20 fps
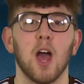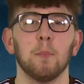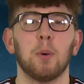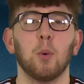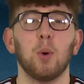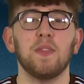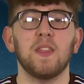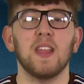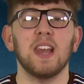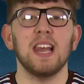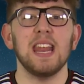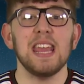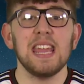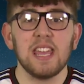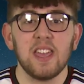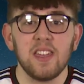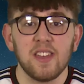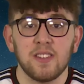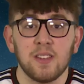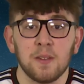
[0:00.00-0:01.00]
but with the
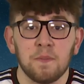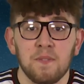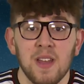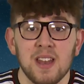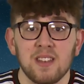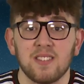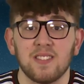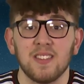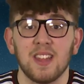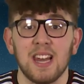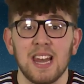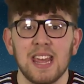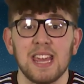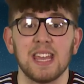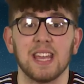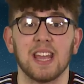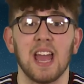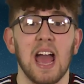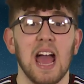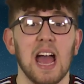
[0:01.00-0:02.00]
leakiest defence in the
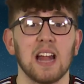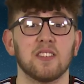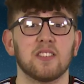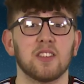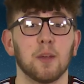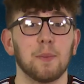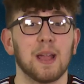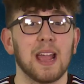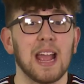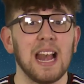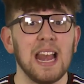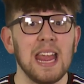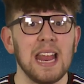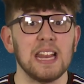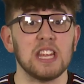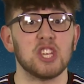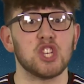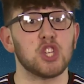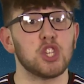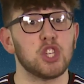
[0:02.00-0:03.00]
league and some
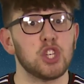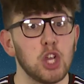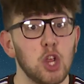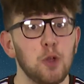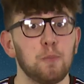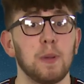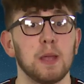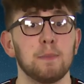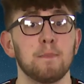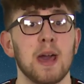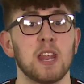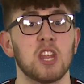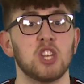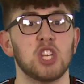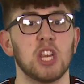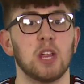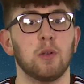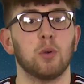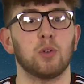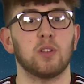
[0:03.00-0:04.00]
clearly stupid
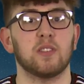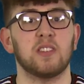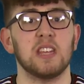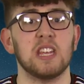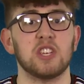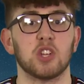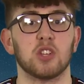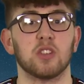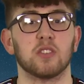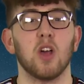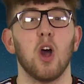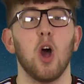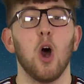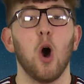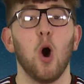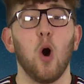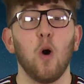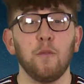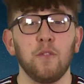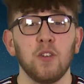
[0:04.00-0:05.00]
managerial decisions,
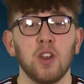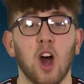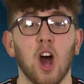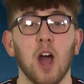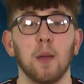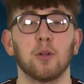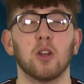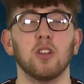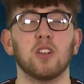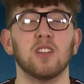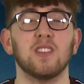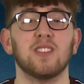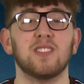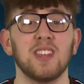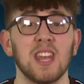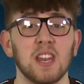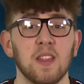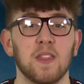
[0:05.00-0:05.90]
Hoffenheim could consider